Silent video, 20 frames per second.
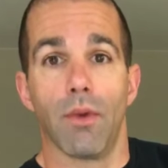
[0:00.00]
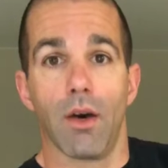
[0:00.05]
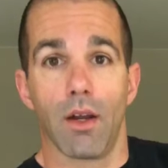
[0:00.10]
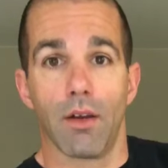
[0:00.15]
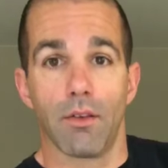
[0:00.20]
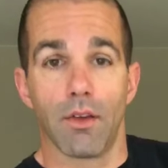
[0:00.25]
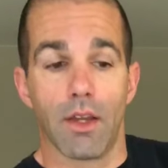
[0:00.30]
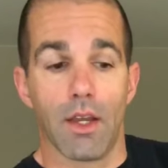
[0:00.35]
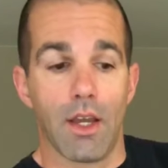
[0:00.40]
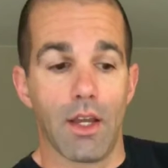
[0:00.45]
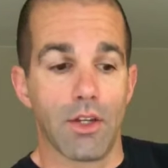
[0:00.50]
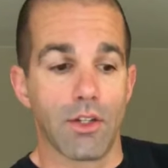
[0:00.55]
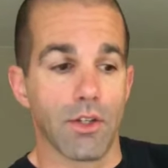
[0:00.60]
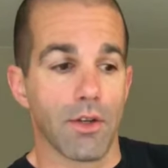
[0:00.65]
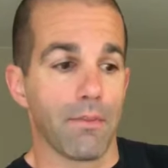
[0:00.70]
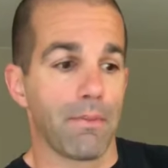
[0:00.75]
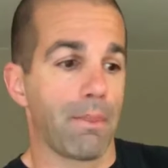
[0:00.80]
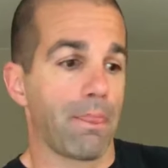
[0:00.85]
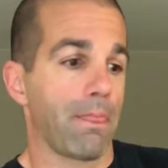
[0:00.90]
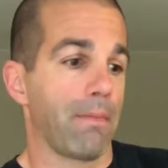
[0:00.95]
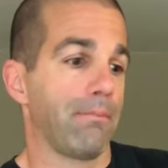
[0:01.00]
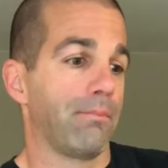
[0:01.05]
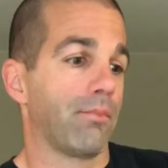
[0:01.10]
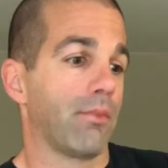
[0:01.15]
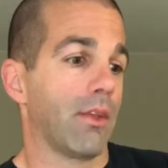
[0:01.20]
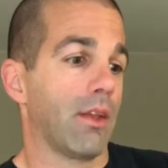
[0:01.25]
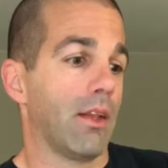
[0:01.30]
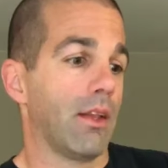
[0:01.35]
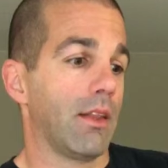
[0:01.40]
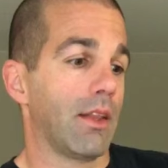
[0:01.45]
modification?
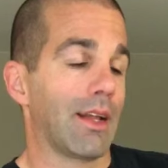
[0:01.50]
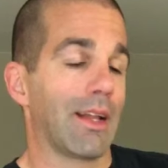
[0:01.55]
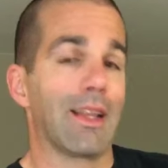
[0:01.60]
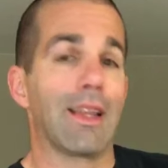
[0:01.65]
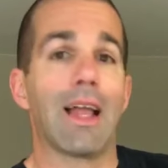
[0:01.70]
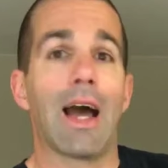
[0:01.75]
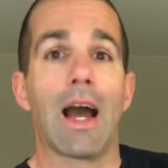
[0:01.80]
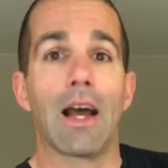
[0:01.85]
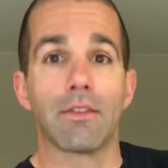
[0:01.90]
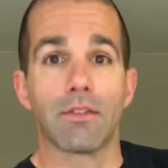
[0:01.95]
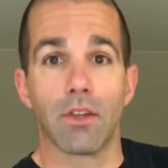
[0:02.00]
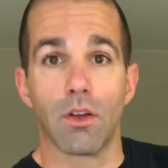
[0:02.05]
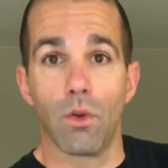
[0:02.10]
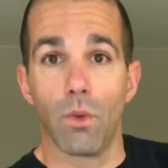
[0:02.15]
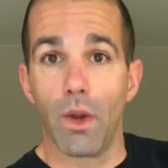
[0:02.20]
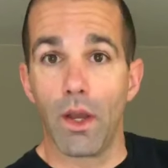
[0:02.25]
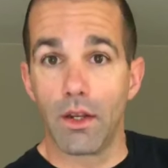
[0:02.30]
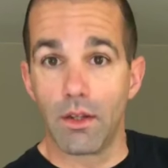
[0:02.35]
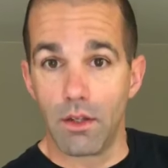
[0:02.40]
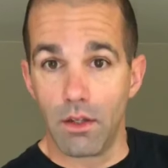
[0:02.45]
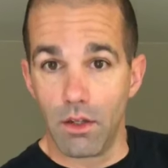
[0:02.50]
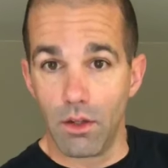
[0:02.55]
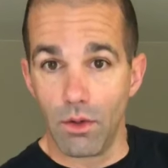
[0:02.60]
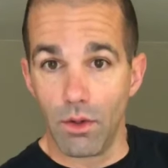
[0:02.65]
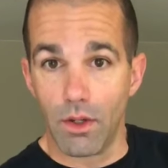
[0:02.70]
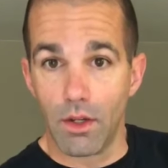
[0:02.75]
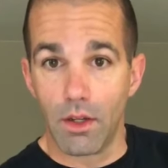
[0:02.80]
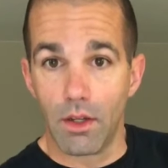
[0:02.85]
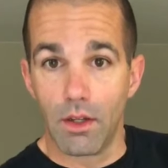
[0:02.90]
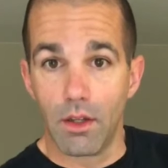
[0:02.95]
The classic way to do
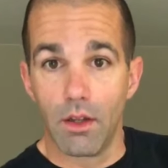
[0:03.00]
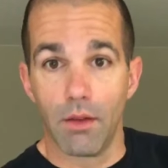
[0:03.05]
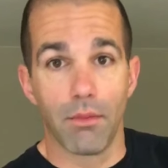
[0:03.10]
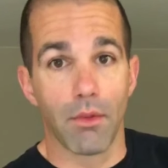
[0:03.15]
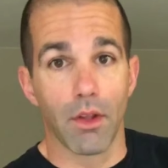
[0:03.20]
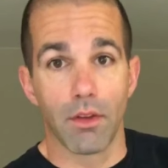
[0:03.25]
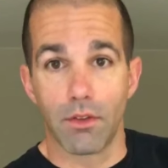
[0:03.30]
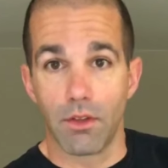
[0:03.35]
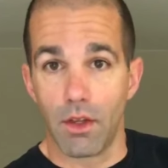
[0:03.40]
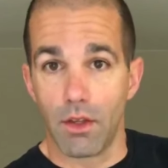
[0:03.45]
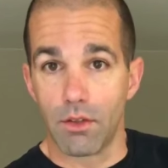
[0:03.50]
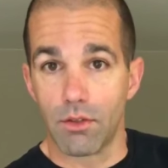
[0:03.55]
it, I'm not saying